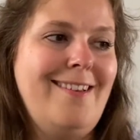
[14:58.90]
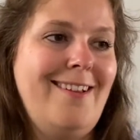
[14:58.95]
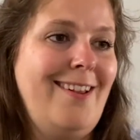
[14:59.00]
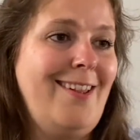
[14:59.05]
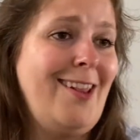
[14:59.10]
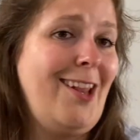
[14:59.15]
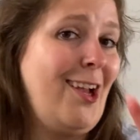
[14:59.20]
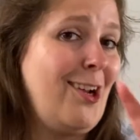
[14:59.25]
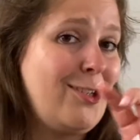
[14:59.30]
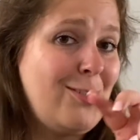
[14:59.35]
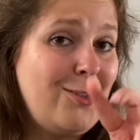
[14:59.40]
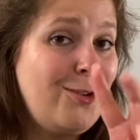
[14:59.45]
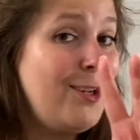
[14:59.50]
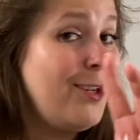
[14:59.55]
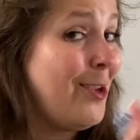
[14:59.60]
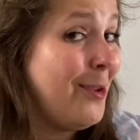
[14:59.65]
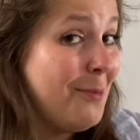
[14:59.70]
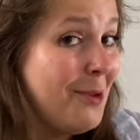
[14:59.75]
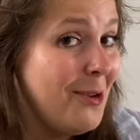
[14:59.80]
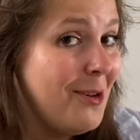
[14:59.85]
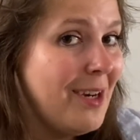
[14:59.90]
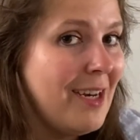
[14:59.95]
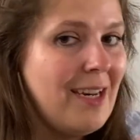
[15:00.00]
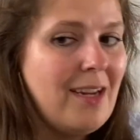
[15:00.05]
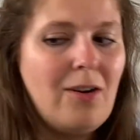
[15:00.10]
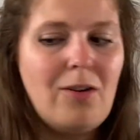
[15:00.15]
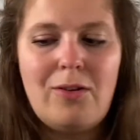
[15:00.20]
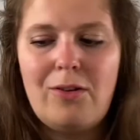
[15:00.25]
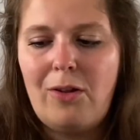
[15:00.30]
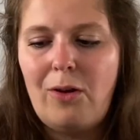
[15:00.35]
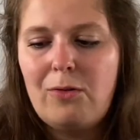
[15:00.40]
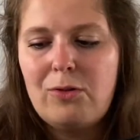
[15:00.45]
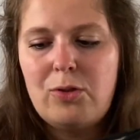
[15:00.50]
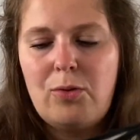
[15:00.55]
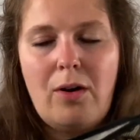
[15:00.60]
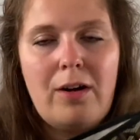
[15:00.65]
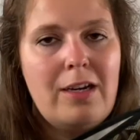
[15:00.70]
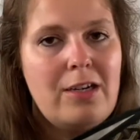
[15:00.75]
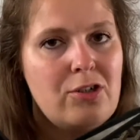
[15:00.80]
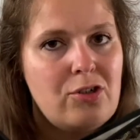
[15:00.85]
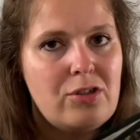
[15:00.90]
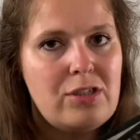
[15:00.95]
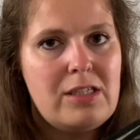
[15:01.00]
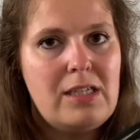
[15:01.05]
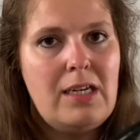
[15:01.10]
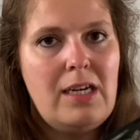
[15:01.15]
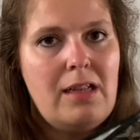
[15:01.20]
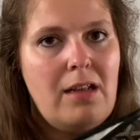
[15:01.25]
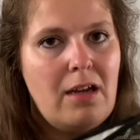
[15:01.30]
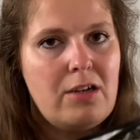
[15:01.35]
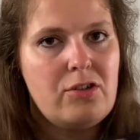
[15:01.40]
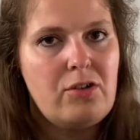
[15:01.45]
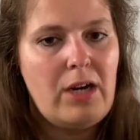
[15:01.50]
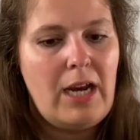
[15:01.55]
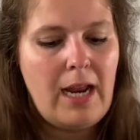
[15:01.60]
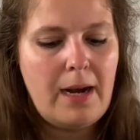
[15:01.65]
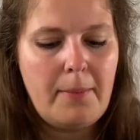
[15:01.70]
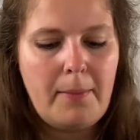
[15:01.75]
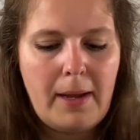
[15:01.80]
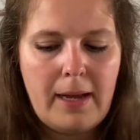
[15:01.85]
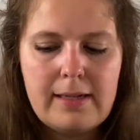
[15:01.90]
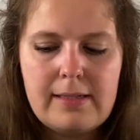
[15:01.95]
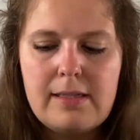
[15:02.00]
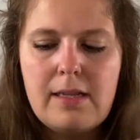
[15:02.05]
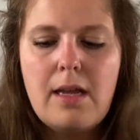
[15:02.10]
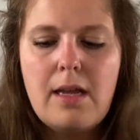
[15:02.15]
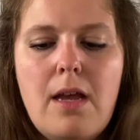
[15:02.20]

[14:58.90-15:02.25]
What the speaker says: luxury community or those who are interested in luxury handbags